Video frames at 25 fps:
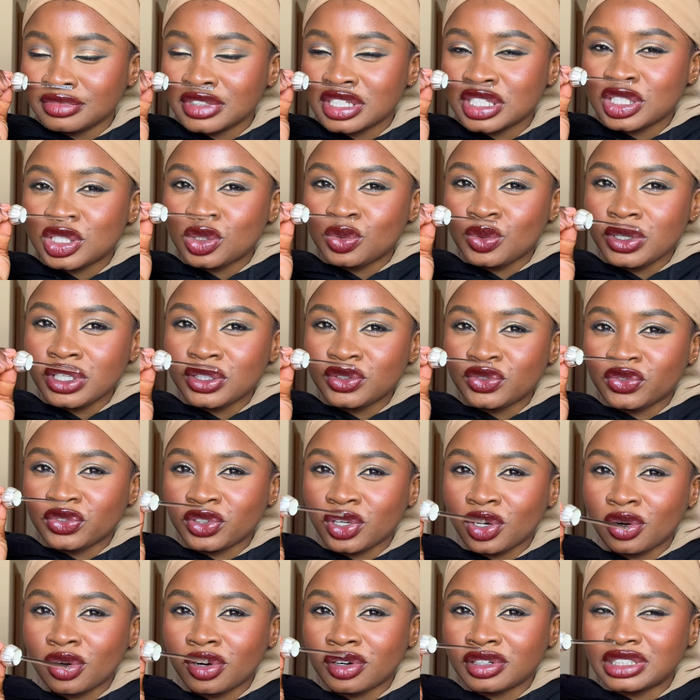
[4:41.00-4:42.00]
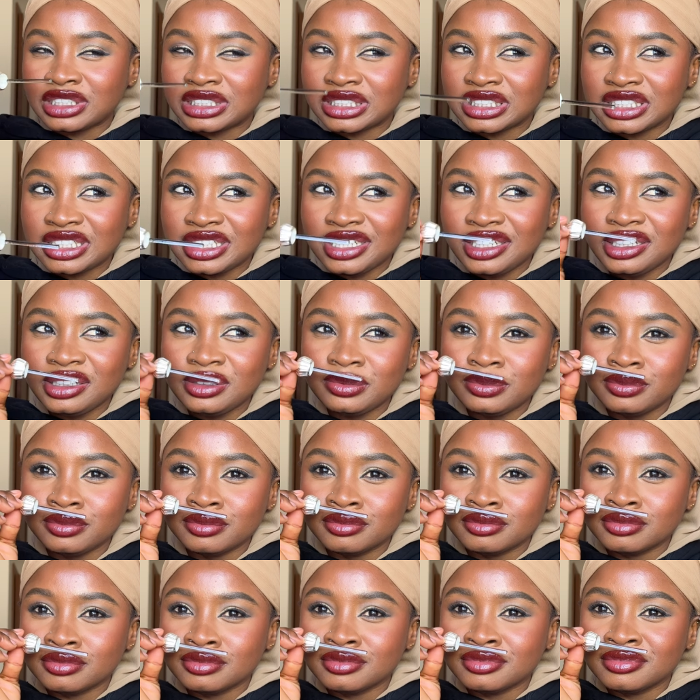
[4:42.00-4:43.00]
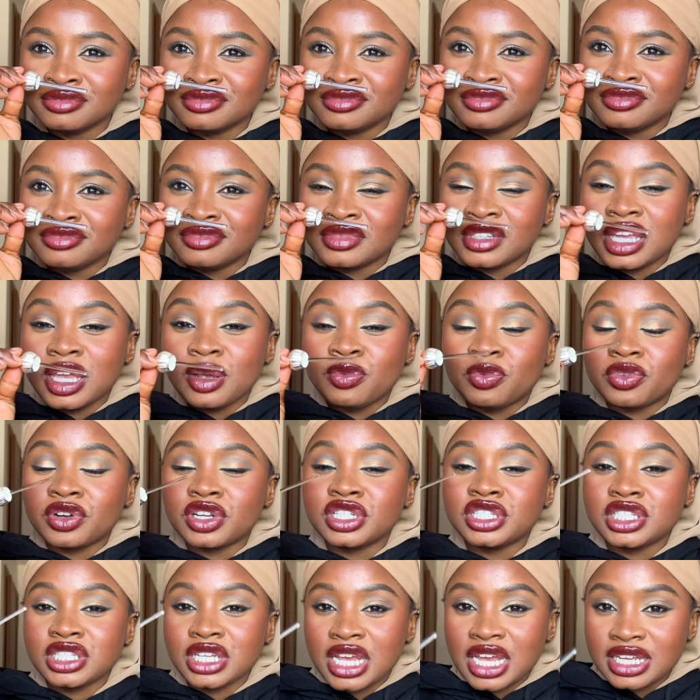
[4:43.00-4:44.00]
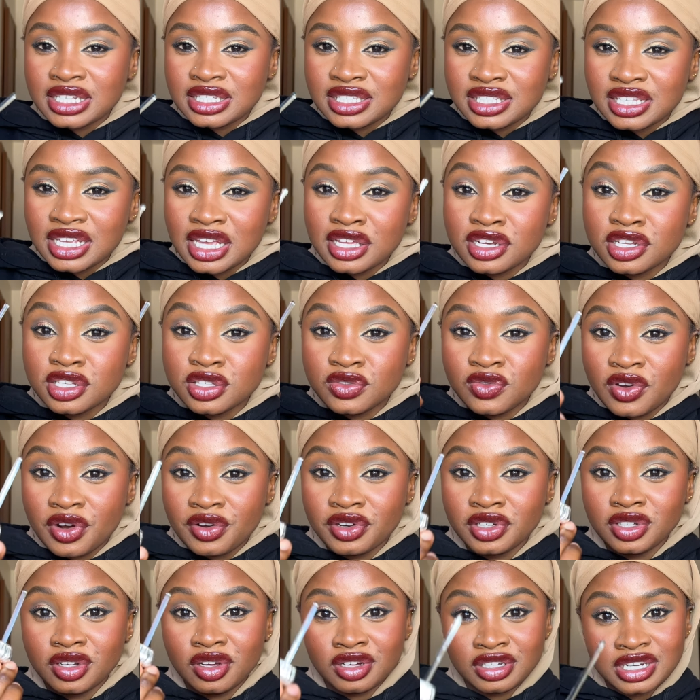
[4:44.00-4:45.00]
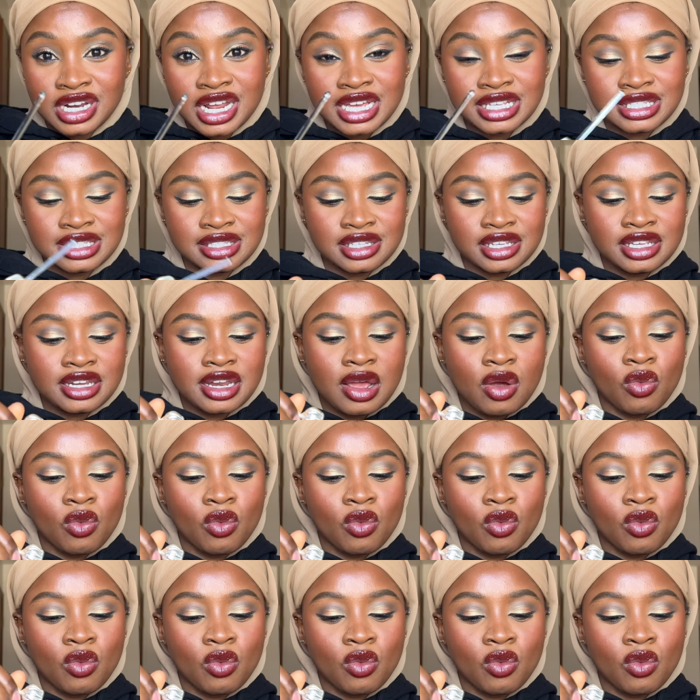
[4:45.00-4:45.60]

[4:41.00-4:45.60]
sweet, floral, clean. It projects, and is very long lasting.